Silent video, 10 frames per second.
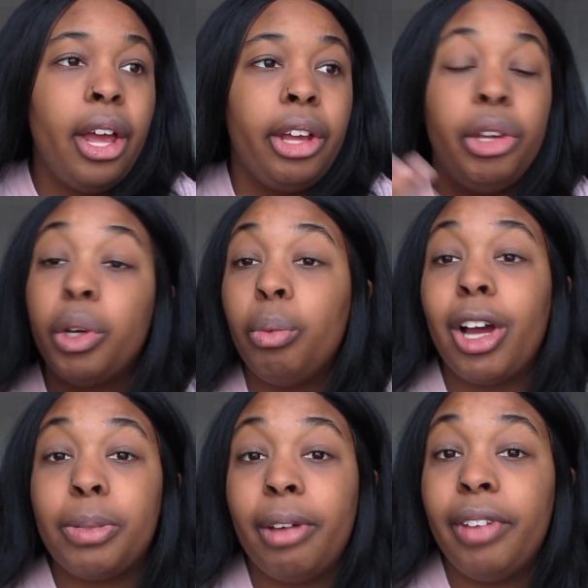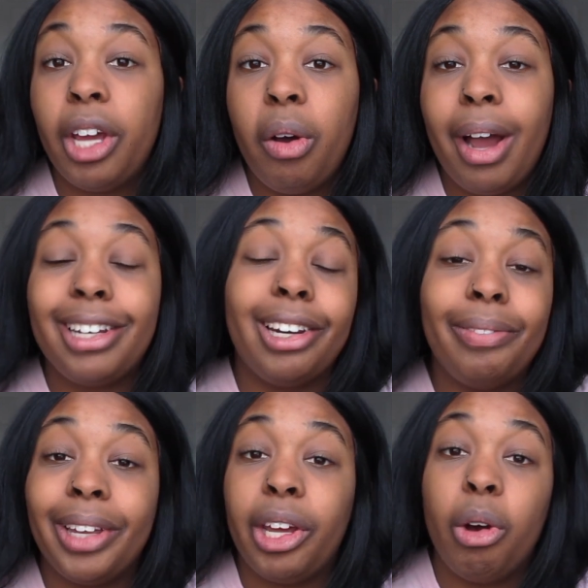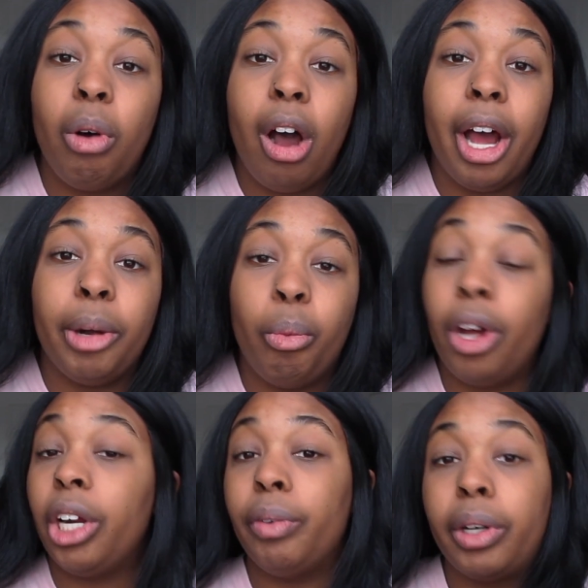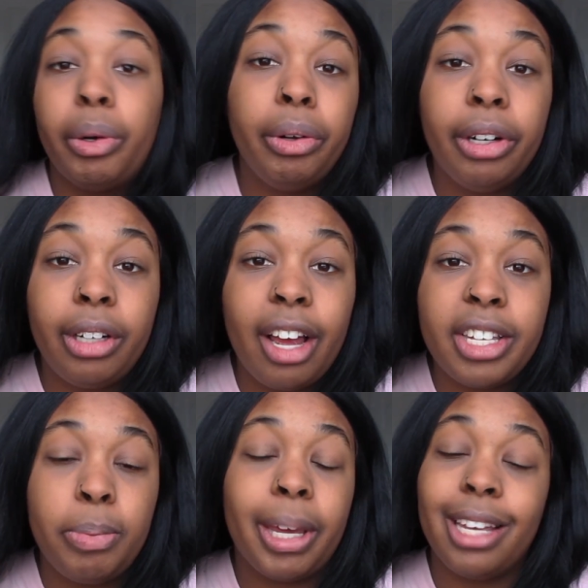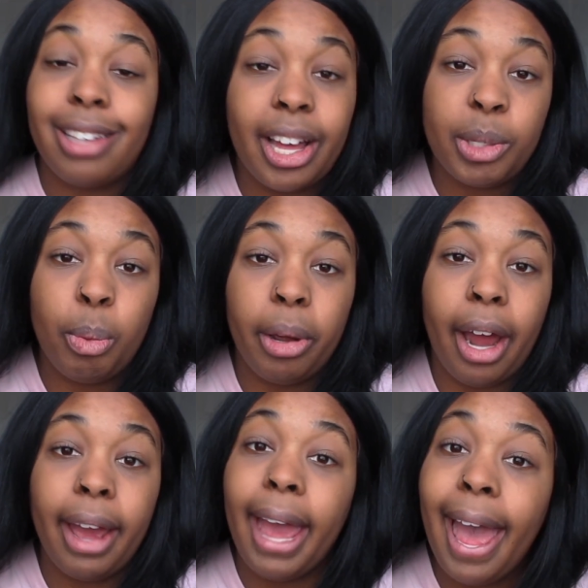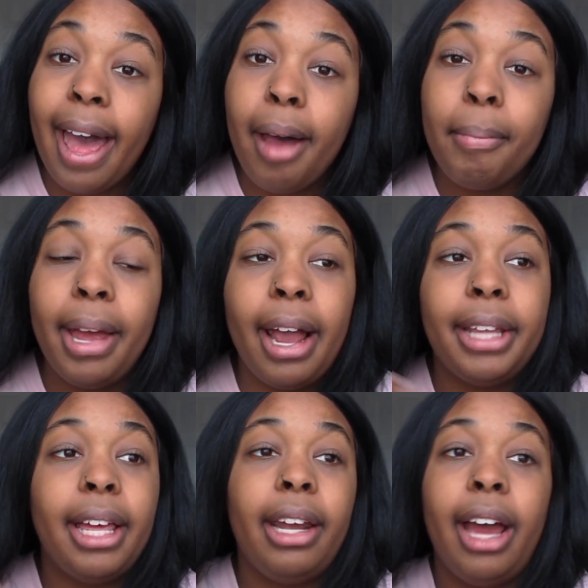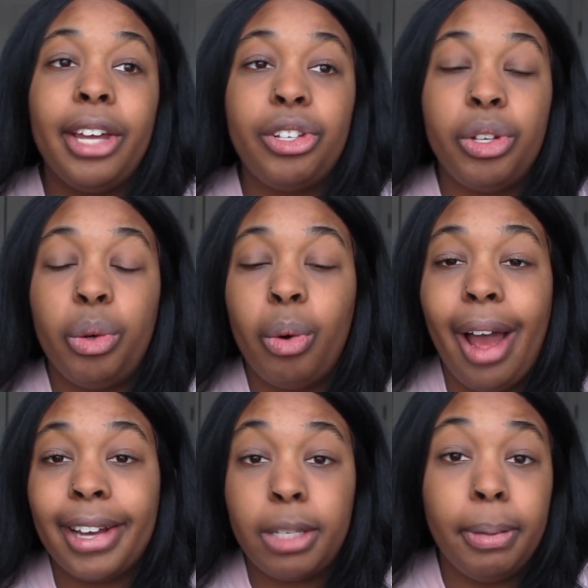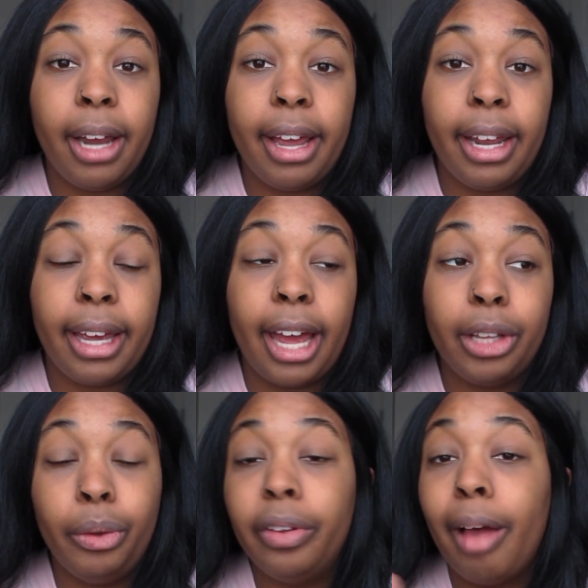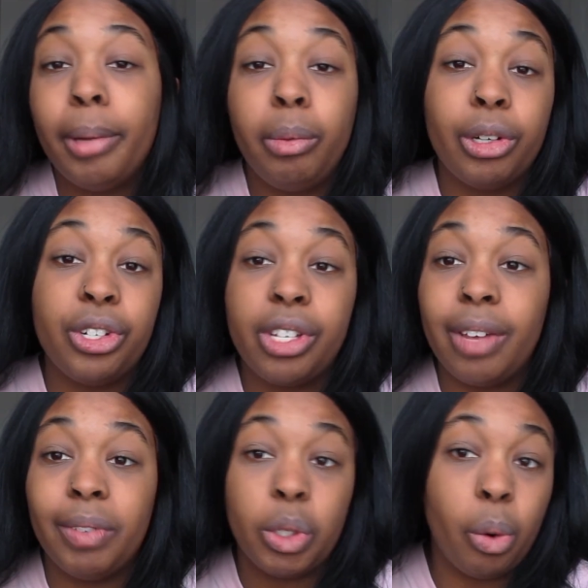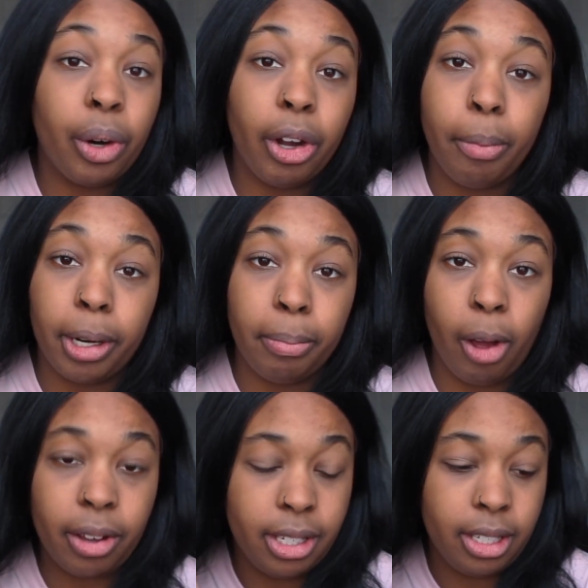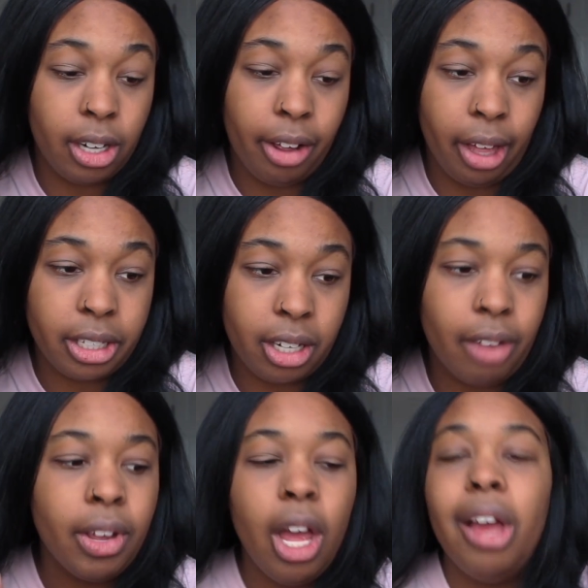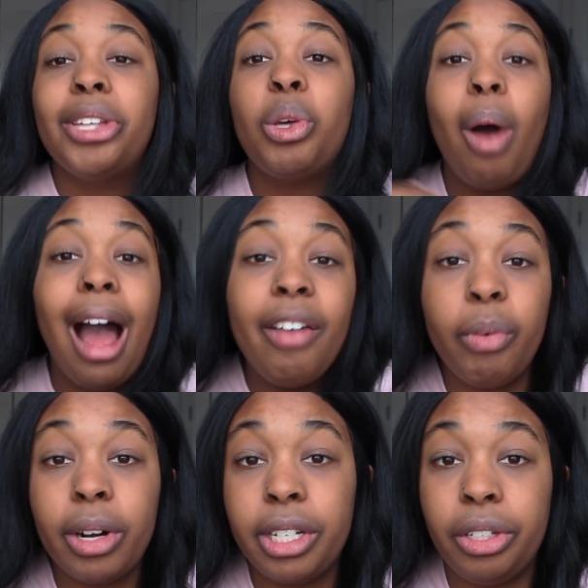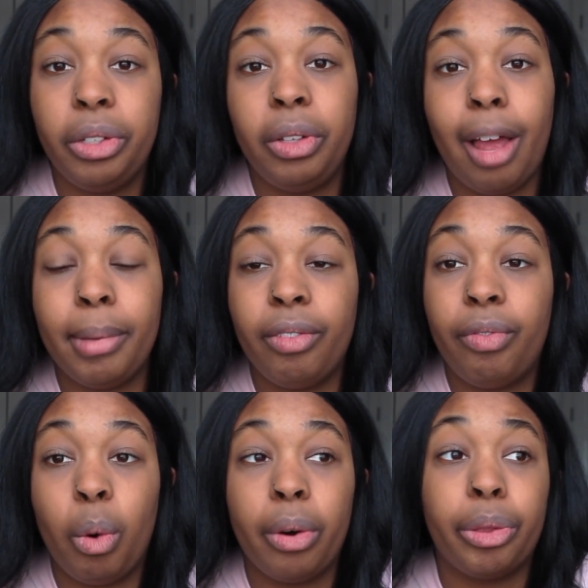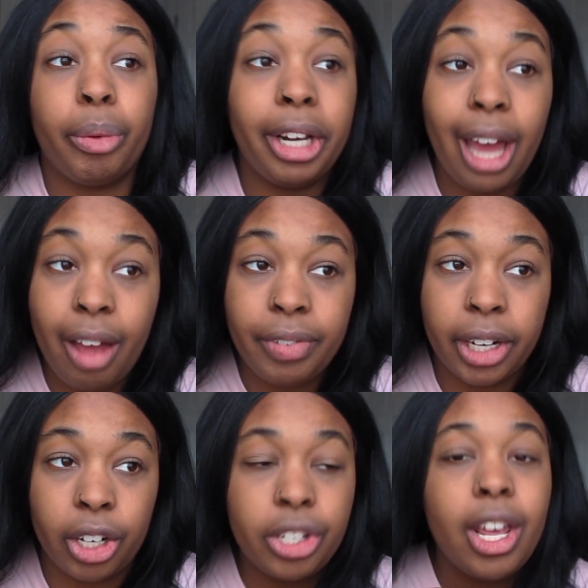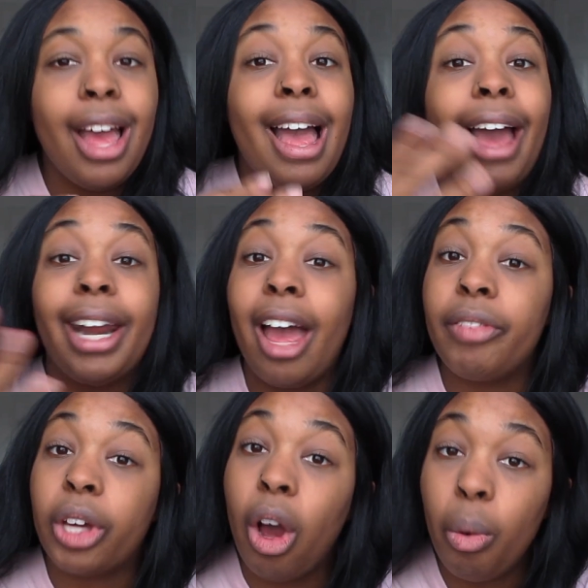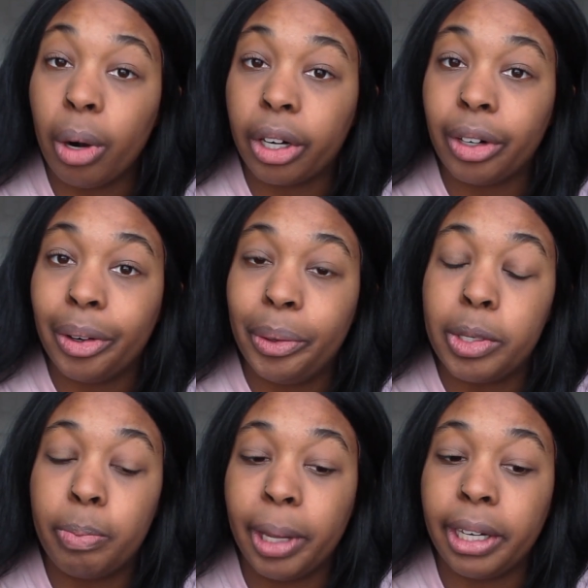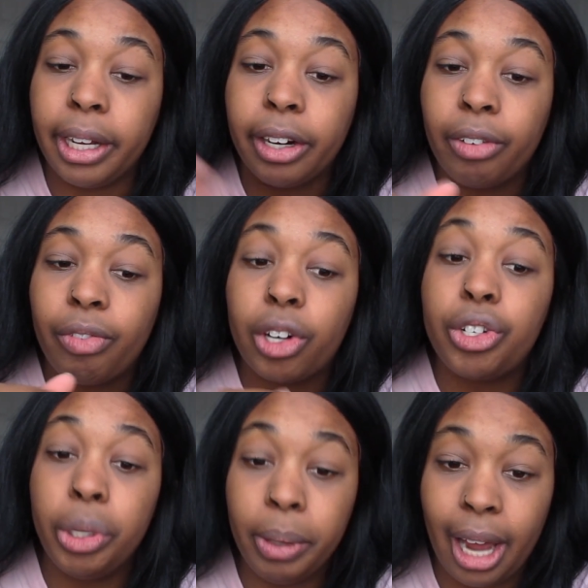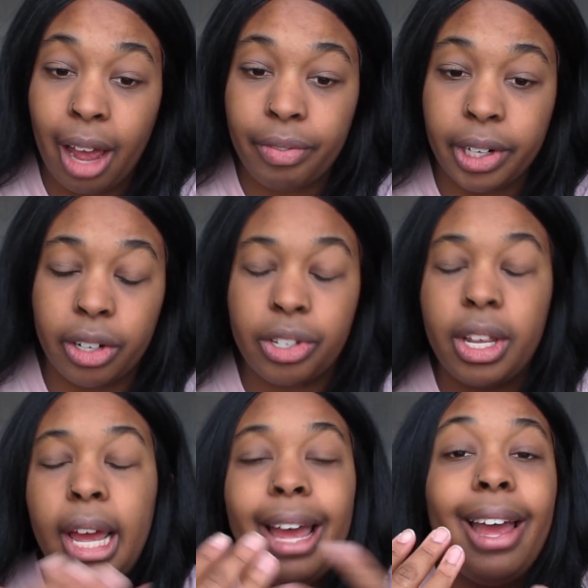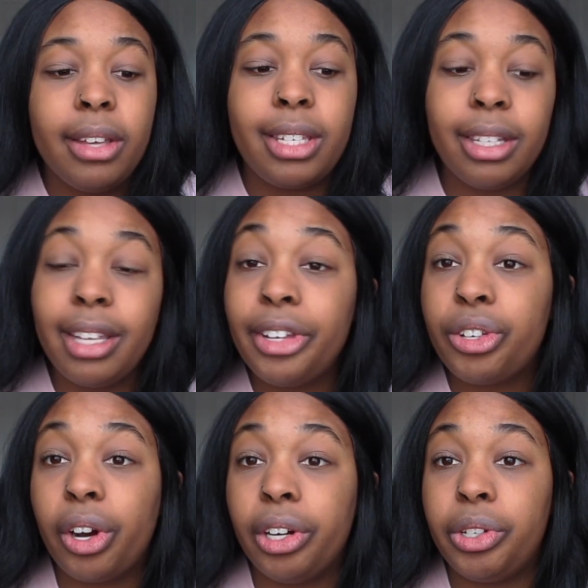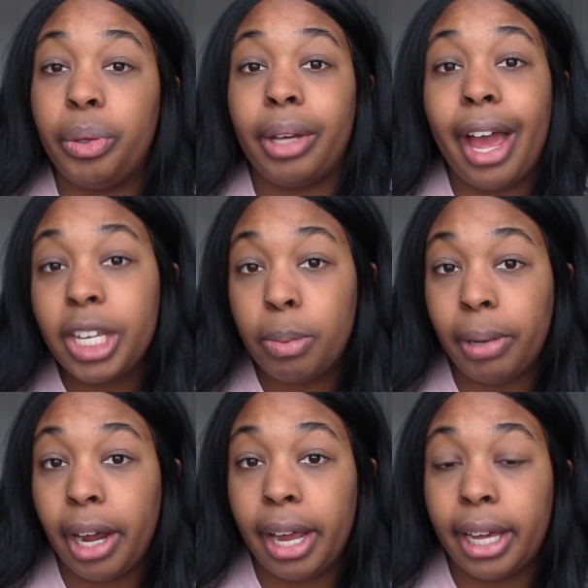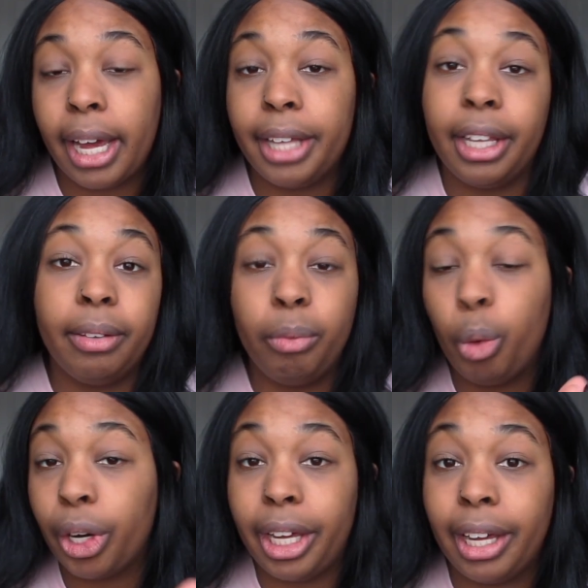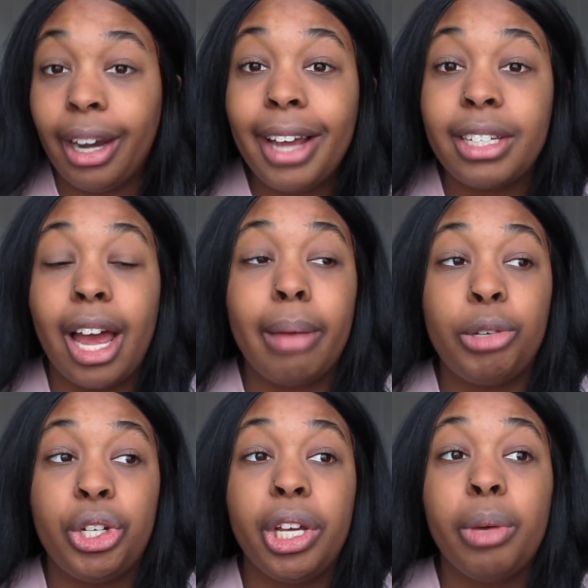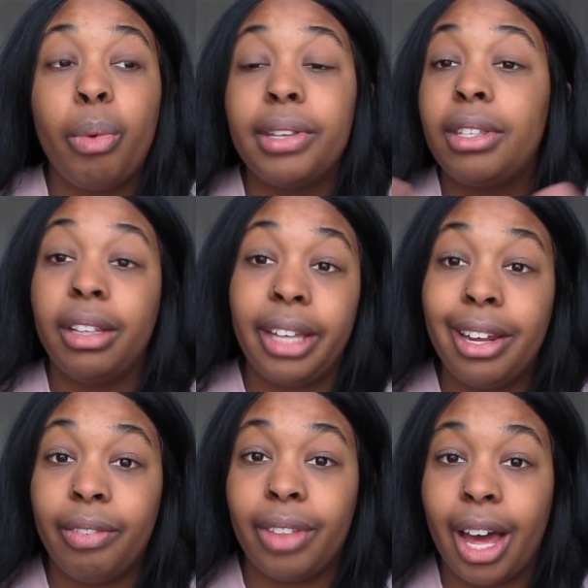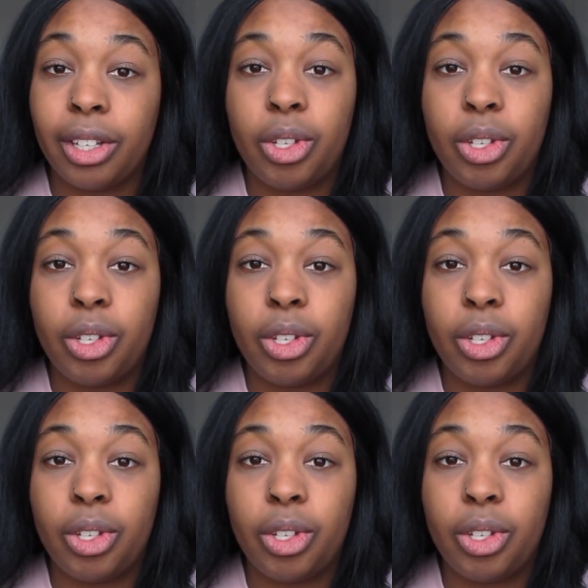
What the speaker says: You can watch my video. I did a video on what a recruiter does because that's what I am, and then I do expediting at Lululemon, which is inventory, opening boxes, and all that stuff. So I've worked at Lululemon for 3.5 years, and I have a coworker who's been here for 2.5 years. Since I started doing expediting and working at nighttime, she was the lead of that.